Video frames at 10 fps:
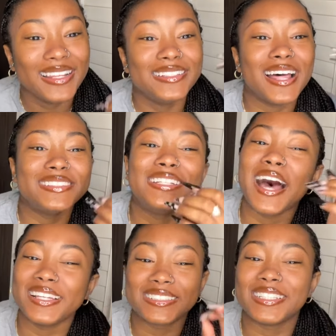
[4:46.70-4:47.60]
that's
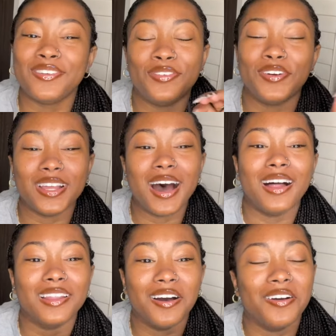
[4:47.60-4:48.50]
not seafood, y'all.
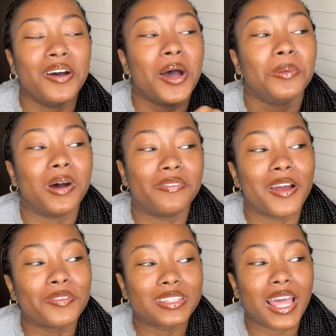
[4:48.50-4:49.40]
Though my
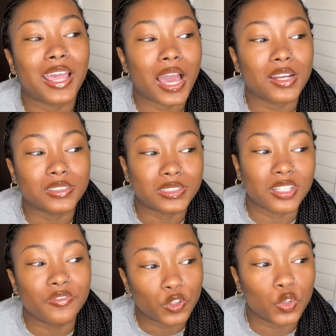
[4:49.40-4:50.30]
favorite thing out of
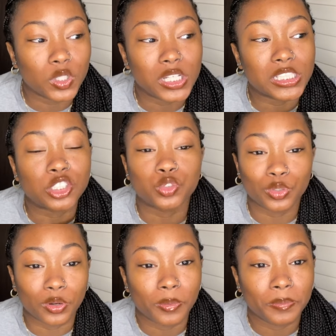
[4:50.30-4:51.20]
seafood is
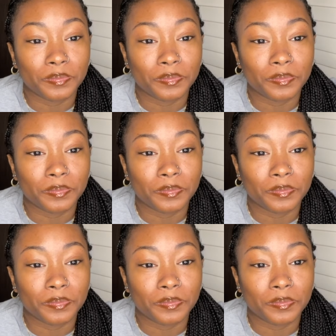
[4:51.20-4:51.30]
shrimp.